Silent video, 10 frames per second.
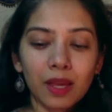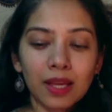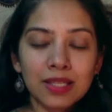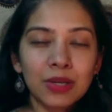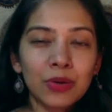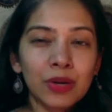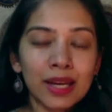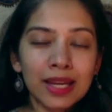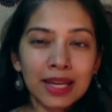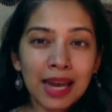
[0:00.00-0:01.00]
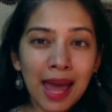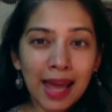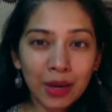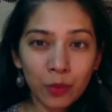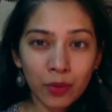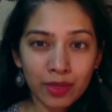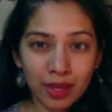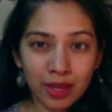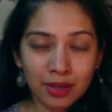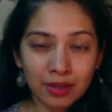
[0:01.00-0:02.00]
creating a lack
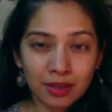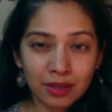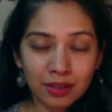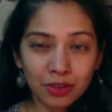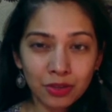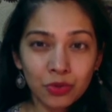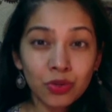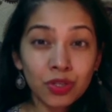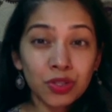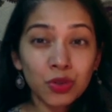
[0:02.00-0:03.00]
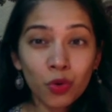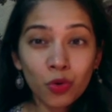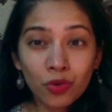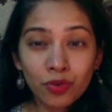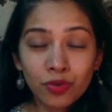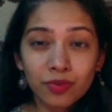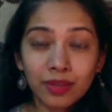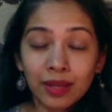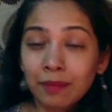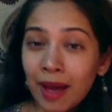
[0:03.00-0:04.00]
within. To restore
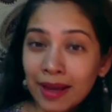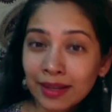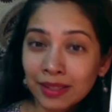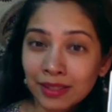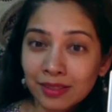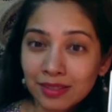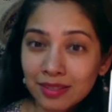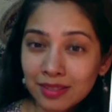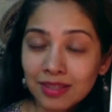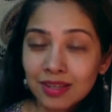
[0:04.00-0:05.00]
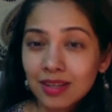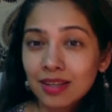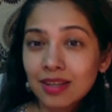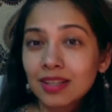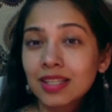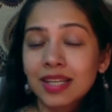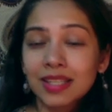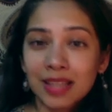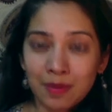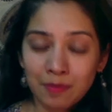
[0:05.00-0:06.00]
that balance, take
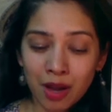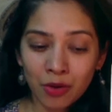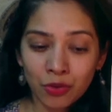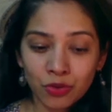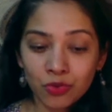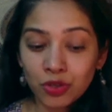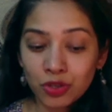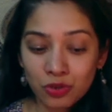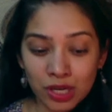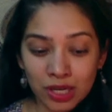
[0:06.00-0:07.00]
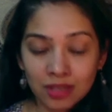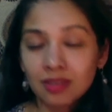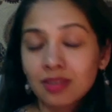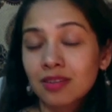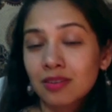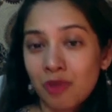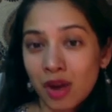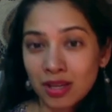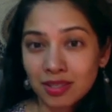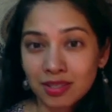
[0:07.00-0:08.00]
time out, retreat,
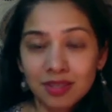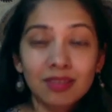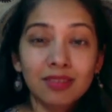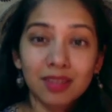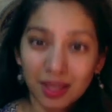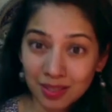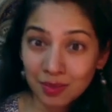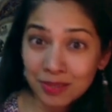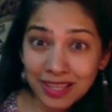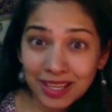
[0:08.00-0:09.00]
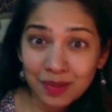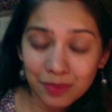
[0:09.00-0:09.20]
rest, get some sleep